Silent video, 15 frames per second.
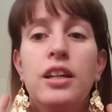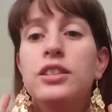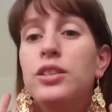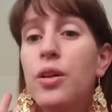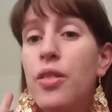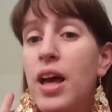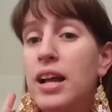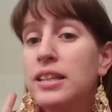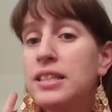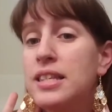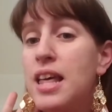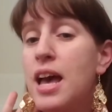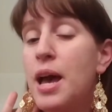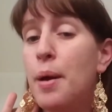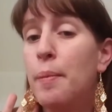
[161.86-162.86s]
So that's
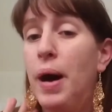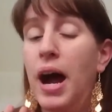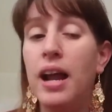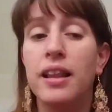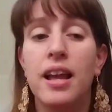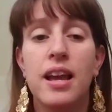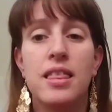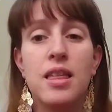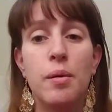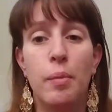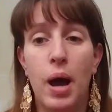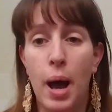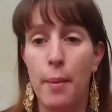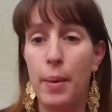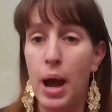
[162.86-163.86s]
them. I like them.
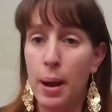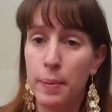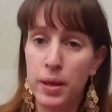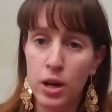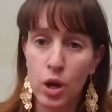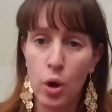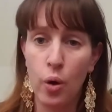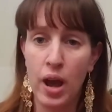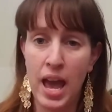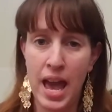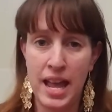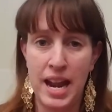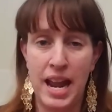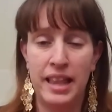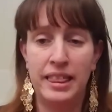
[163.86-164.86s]
I'm going to go
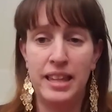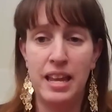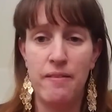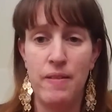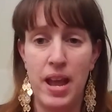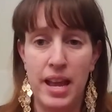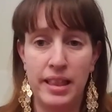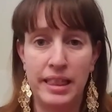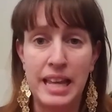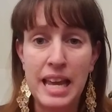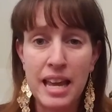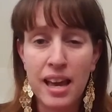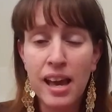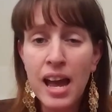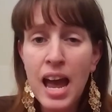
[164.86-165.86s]
ahead and leave a
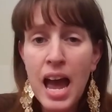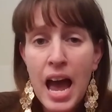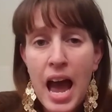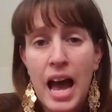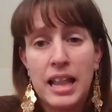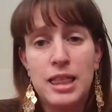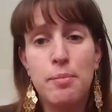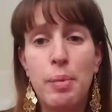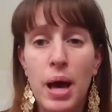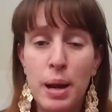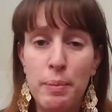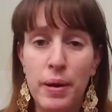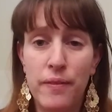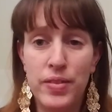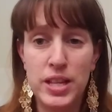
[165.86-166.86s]
link at the
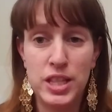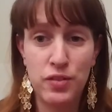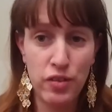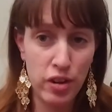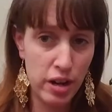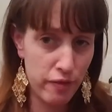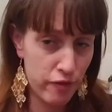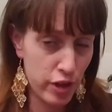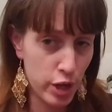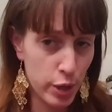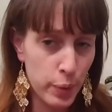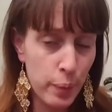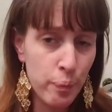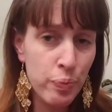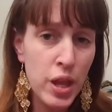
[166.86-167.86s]
bottom of this
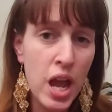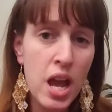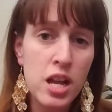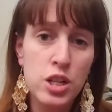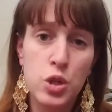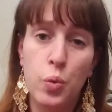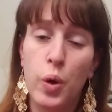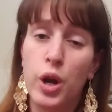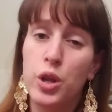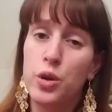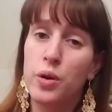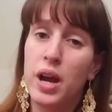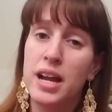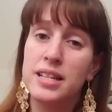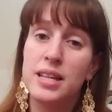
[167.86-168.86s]
review to where
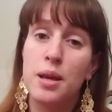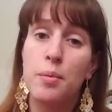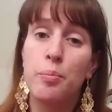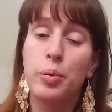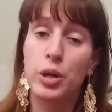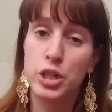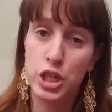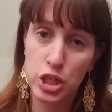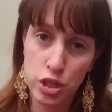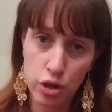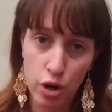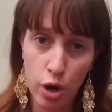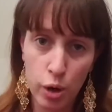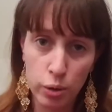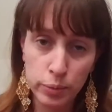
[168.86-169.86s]
you guys can purchase
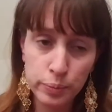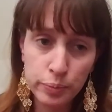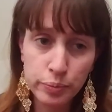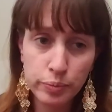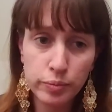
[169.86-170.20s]
your own.